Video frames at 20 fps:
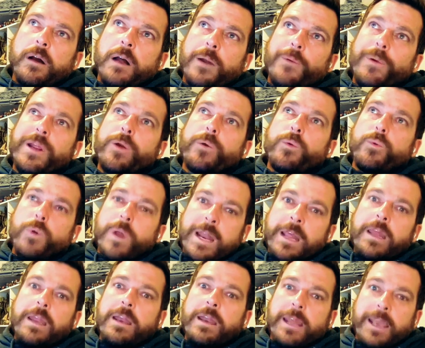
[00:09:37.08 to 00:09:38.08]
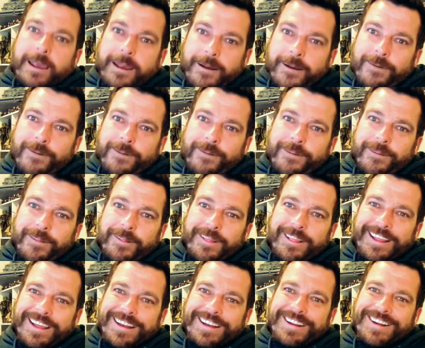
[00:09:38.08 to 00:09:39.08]
regret it now
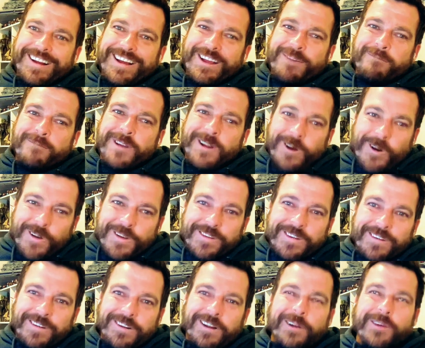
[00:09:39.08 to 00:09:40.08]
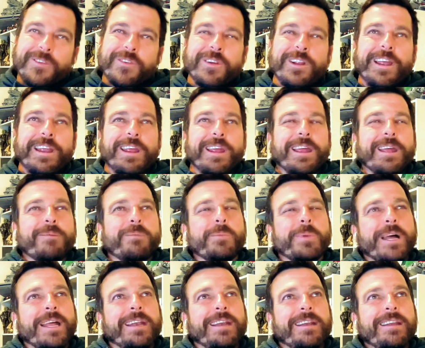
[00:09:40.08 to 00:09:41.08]
that I'm not.
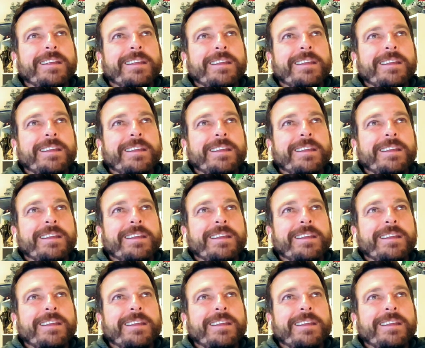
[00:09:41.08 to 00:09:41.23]
But